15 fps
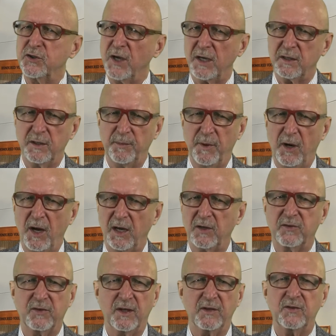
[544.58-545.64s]
check the
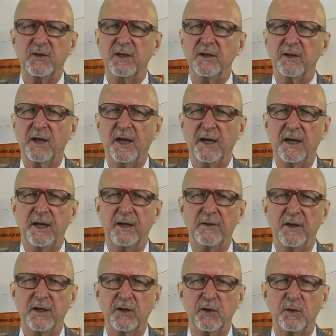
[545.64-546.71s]
box that's indicating
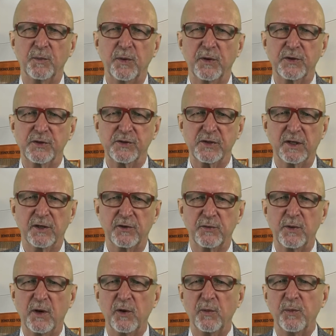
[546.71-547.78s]
that you're purchasing a
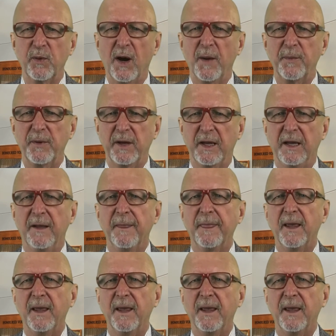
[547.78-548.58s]
Toronto property,